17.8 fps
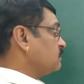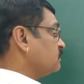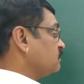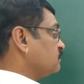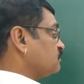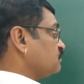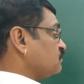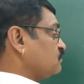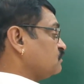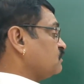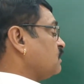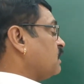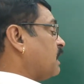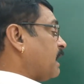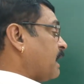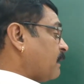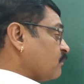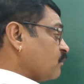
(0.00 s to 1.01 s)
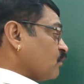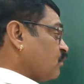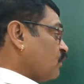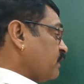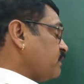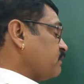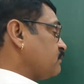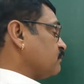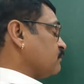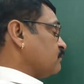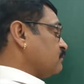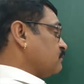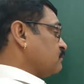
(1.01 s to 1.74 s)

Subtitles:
So I am going to